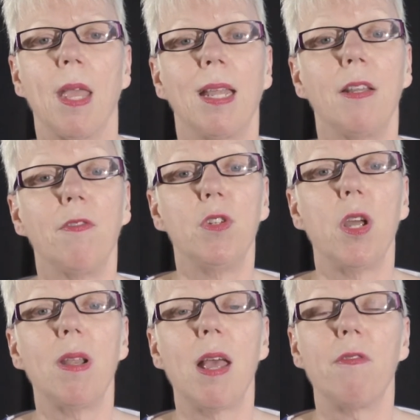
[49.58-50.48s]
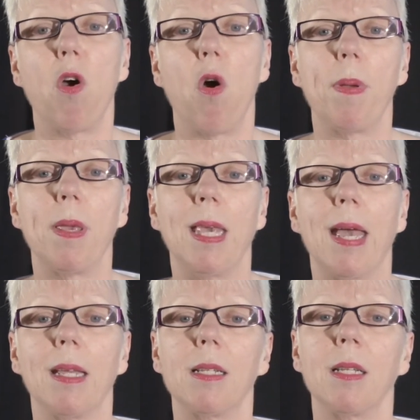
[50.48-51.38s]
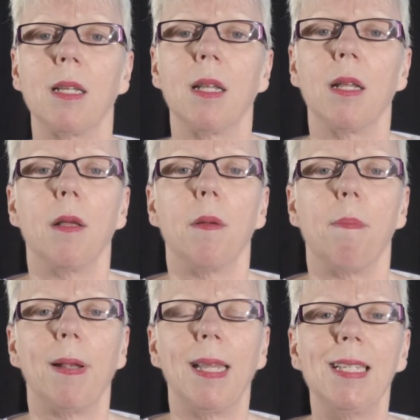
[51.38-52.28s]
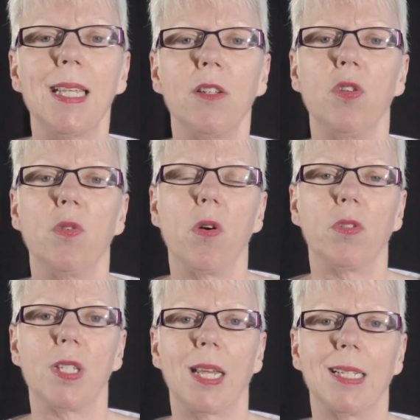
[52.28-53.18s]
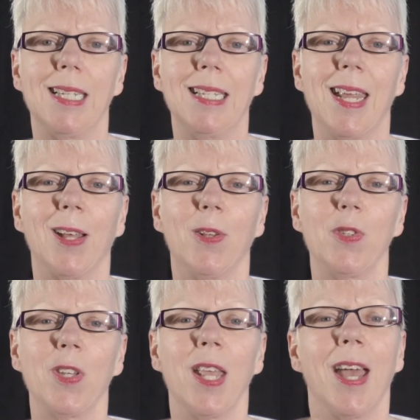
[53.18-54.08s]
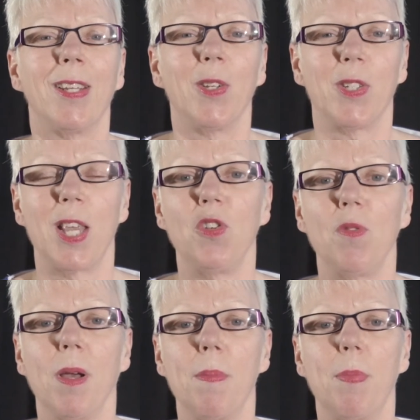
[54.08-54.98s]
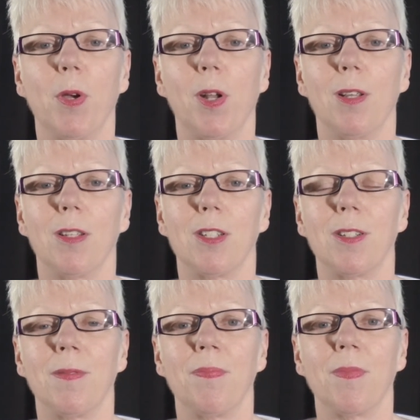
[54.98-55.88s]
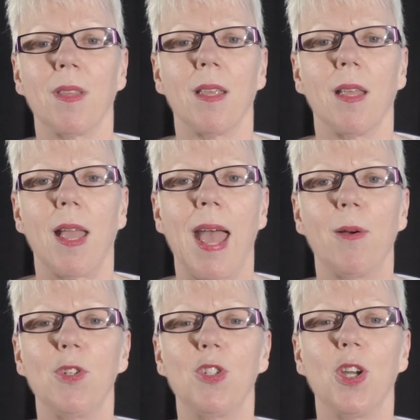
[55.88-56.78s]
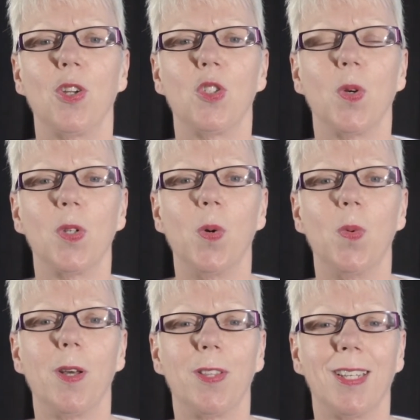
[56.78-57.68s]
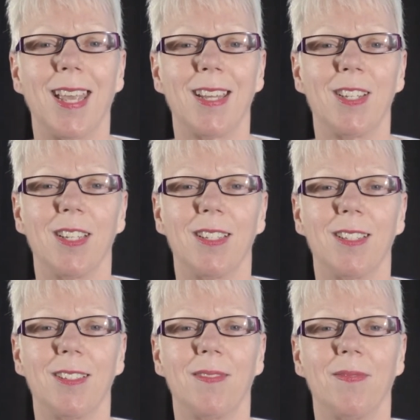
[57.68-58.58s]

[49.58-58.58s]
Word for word: And if you don't have a copy yet, please enter your contact details and I'll send you my booklet, How to Charge What You're Worth and Get It.